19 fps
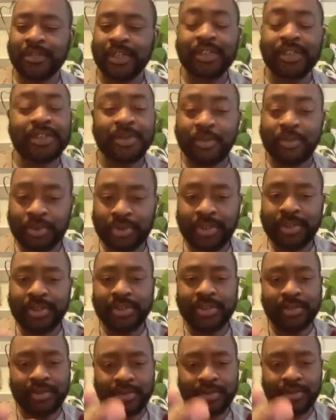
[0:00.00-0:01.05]
their
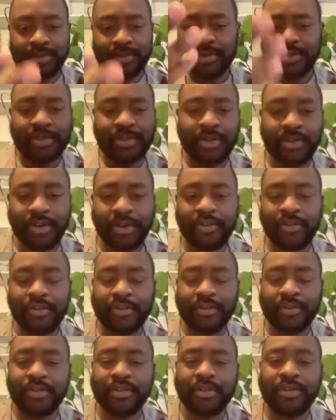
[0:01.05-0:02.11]
potential. This
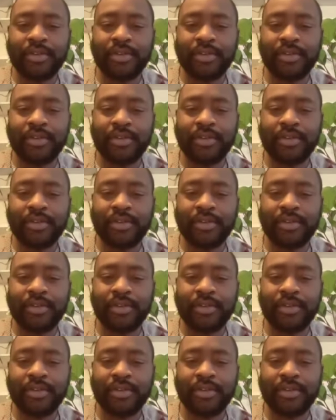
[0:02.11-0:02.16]
director